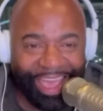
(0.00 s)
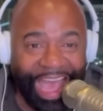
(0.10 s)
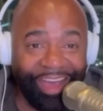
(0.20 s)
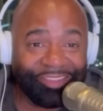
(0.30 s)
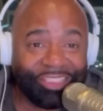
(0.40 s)

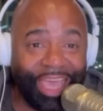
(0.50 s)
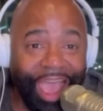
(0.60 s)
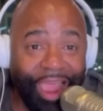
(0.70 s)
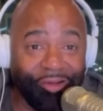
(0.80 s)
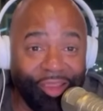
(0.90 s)
How
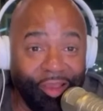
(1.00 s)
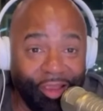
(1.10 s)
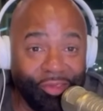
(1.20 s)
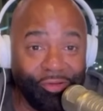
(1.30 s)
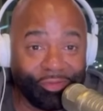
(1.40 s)
tiring
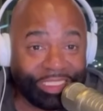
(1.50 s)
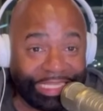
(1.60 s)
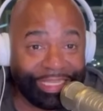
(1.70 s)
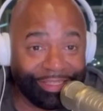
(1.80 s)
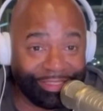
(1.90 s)
are you of
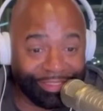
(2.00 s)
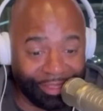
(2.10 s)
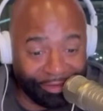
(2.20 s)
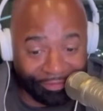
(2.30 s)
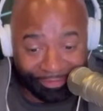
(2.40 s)
seeing this
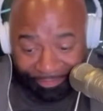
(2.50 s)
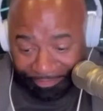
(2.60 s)
stuff?